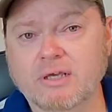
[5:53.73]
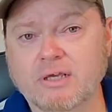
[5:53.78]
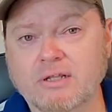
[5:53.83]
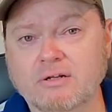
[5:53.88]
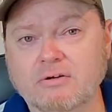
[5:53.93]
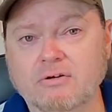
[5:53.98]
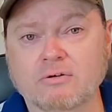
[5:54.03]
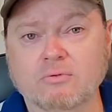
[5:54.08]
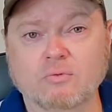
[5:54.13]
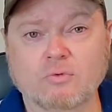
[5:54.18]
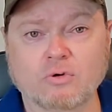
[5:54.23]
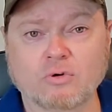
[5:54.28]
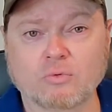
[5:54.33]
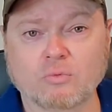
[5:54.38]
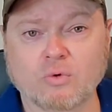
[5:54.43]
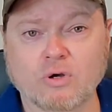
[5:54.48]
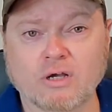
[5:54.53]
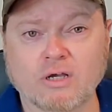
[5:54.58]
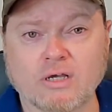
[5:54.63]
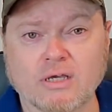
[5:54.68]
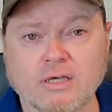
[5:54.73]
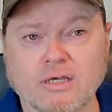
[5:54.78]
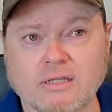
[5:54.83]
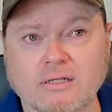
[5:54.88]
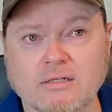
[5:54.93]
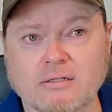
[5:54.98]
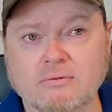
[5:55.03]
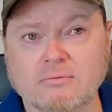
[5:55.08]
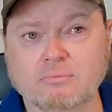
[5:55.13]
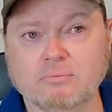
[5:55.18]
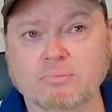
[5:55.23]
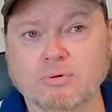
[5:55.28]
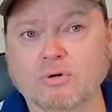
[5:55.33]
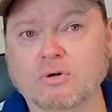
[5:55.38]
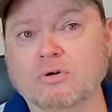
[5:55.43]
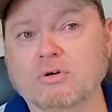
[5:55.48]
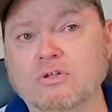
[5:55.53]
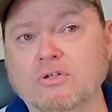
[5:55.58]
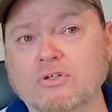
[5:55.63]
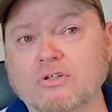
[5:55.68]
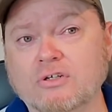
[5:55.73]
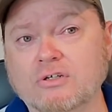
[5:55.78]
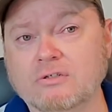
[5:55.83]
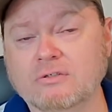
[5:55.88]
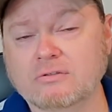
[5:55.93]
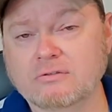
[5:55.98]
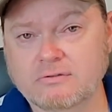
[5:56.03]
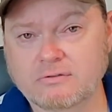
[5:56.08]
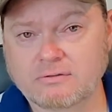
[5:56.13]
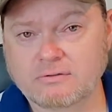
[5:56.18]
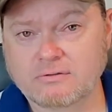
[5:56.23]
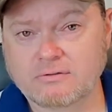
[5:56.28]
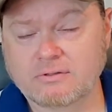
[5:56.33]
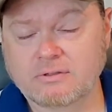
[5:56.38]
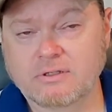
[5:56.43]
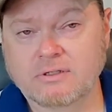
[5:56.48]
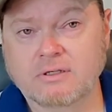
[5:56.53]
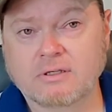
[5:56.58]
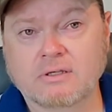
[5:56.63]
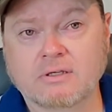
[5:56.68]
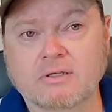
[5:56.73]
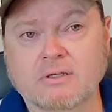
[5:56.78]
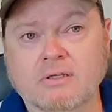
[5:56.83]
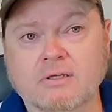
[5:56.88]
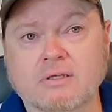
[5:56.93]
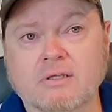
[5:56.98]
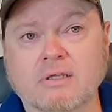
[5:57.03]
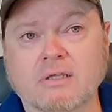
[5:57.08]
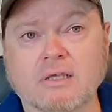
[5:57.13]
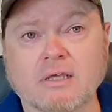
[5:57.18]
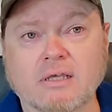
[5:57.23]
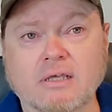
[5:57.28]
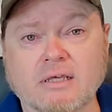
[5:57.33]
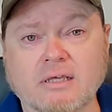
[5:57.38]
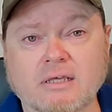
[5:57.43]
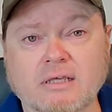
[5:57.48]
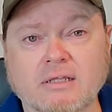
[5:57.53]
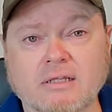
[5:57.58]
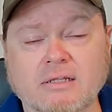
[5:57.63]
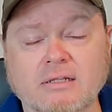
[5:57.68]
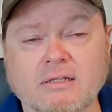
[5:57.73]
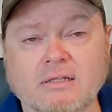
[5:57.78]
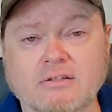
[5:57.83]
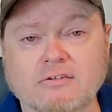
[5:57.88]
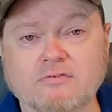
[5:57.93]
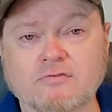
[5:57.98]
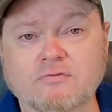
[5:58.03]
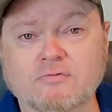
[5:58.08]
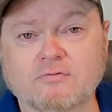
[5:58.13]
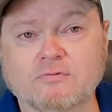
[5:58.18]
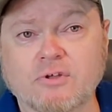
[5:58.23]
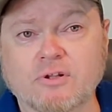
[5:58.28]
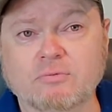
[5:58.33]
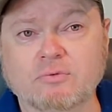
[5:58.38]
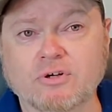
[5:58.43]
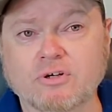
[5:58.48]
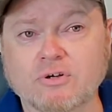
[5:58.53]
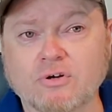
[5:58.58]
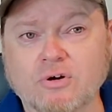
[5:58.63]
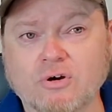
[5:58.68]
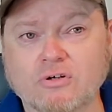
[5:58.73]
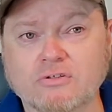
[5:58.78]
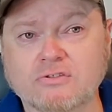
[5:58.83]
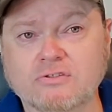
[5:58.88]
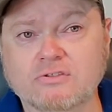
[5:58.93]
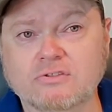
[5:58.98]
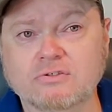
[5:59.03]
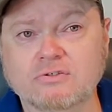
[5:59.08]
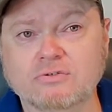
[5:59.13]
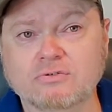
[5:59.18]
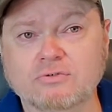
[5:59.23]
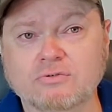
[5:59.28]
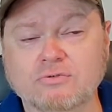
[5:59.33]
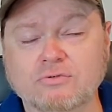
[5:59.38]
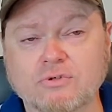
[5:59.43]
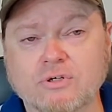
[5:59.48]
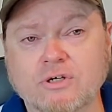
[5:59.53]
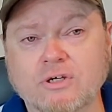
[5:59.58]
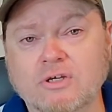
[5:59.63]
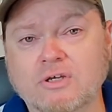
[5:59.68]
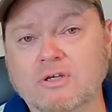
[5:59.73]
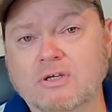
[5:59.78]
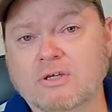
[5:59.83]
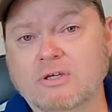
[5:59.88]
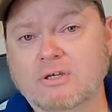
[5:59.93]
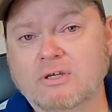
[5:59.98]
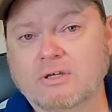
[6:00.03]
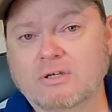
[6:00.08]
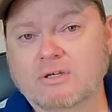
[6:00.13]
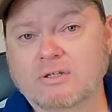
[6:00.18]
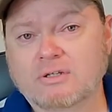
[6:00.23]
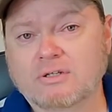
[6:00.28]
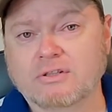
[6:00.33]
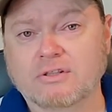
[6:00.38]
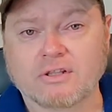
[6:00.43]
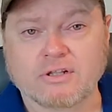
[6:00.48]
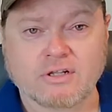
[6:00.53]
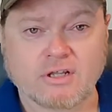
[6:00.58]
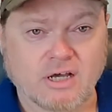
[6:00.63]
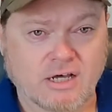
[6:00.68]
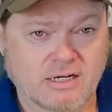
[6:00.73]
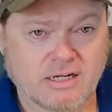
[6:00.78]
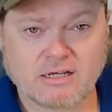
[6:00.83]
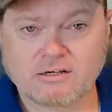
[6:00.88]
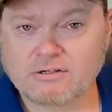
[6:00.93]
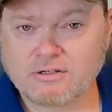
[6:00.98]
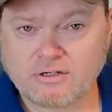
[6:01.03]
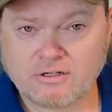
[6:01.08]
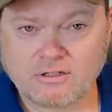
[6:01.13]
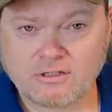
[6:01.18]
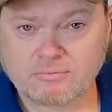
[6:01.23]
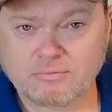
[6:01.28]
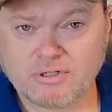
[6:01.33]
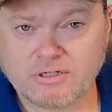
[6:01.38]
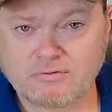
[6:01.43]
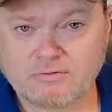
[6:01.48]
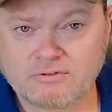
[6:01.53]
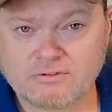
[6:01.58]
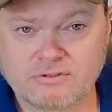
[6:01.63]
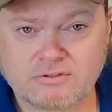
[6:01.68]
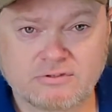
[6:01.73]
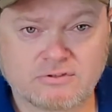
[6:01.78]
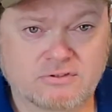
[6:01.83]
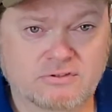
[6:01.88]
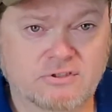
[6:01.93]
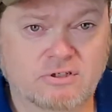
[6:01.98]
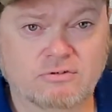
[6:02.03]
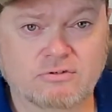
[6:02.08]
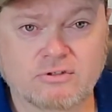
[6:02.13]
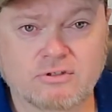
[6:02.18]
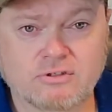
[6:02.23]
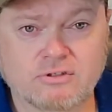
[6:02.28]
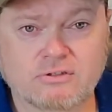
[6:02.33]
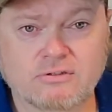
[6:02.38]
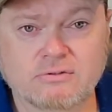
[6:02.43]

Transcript: or wine per adult. And as in regards to the non-alcoholic beverages, soda,